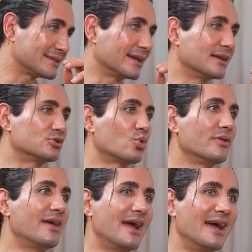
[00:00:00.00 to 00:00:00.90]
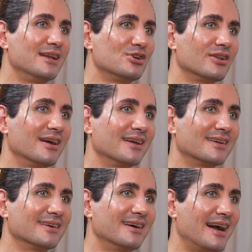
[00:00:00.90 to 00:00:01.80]
it's like toward the end, you're
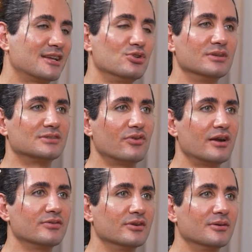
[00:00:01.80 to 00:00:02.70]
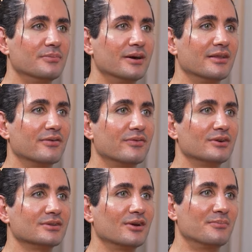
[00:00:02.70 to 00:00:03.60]
like, I could do this forever. But at the
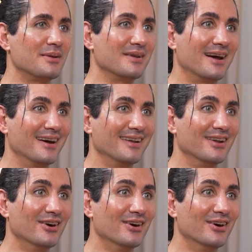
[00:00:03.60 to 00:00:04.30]
first, or maybe not,